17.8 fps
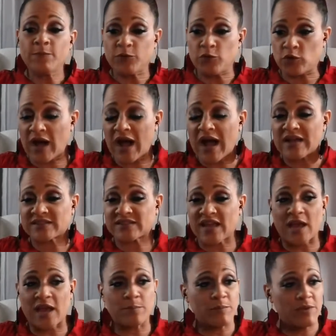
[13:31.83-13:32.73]
you
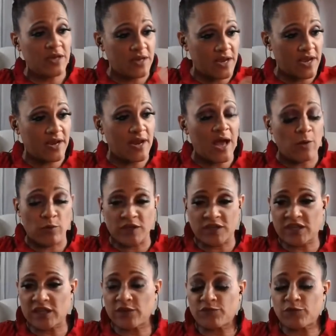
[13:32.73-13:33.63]
contact me and I will
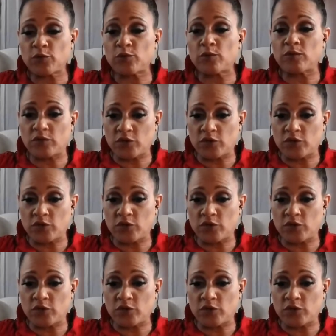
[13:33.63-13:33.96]
give you,